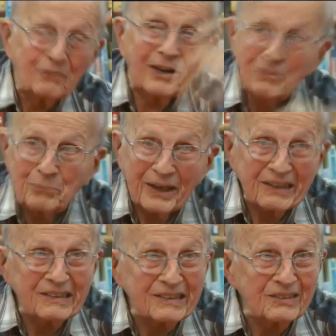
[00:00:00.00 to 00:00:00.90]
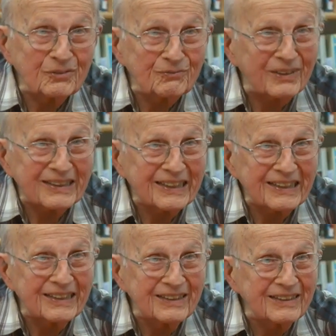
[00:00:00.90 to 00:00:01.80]
Right back in these
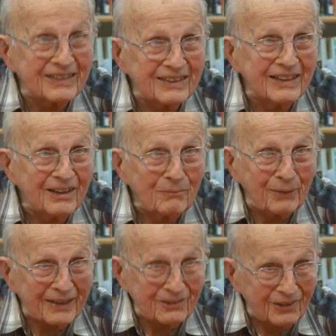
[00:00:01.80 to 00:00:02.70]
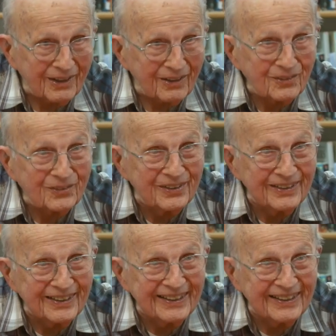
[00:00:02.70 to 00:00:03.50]
fucking battlegrounds.